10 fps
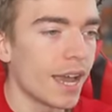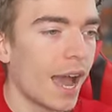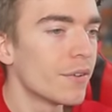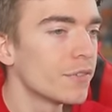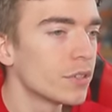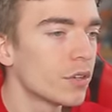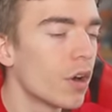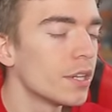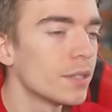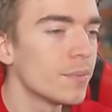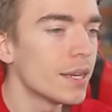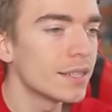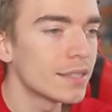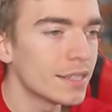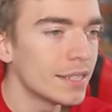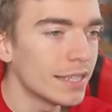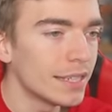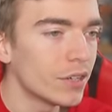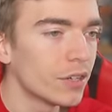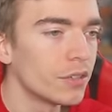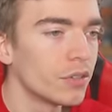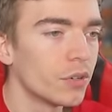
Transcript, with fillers: haven't gone and made into neon